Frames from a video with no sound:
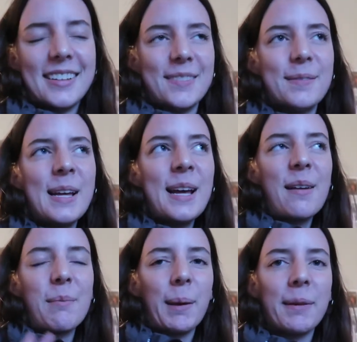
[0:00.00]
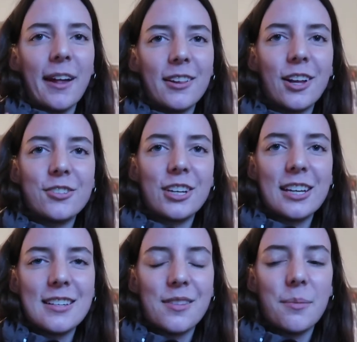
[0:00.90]
Um, maybe that logic
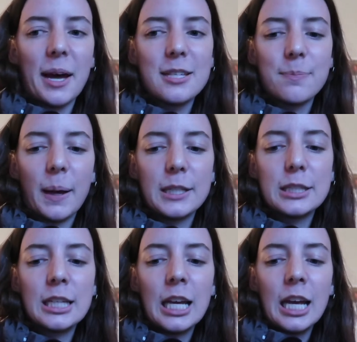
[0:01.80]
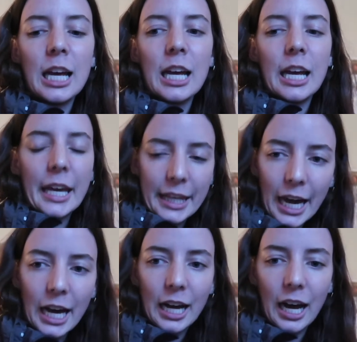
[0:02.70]
isn't the best, but
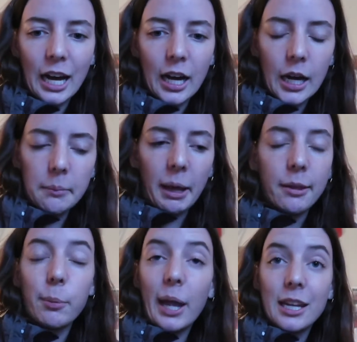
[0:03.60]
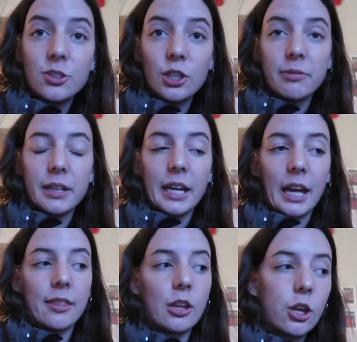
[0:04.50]
yeah um and then we ate chick-fil-a
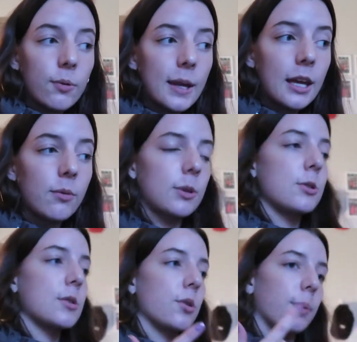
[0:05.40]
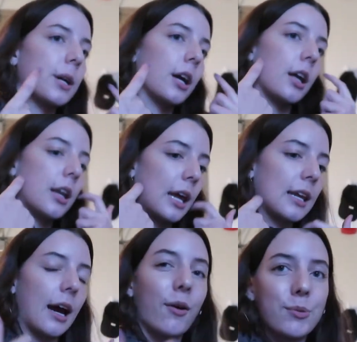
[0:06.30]
at the union which was super good and
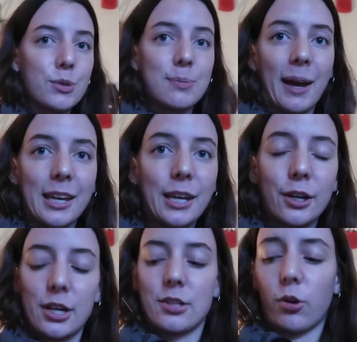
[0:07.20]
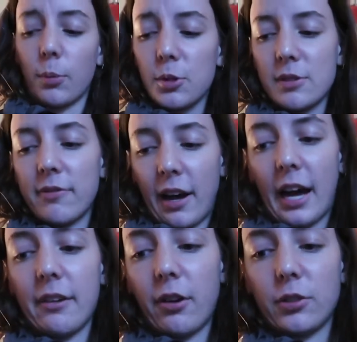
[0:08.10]
now i'm just back here it's almost
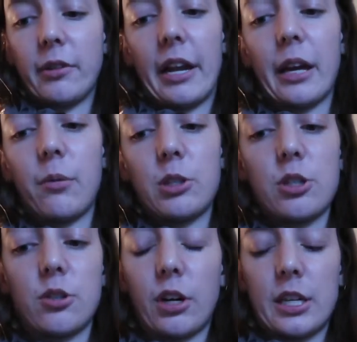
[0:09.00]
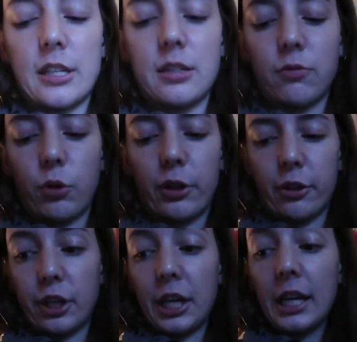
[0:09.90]
five already which is crazy it's 4
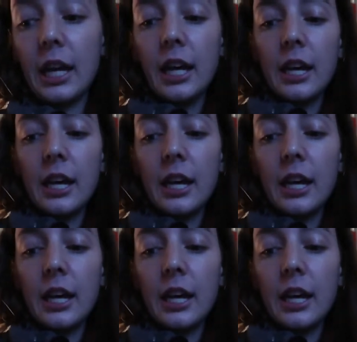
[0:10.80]
30